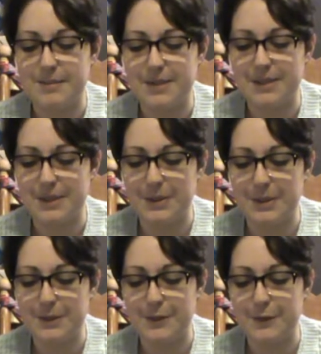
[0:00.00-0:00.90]

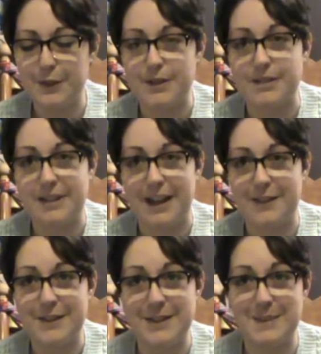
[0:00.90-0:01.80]
So first I
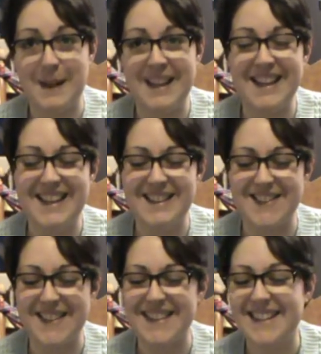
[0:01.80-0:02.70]
have to explain this
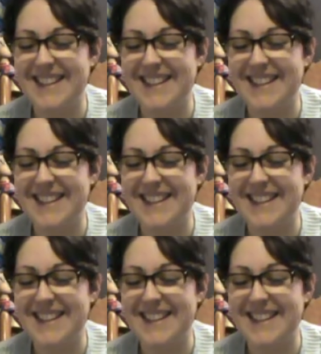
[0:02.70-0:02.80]
one.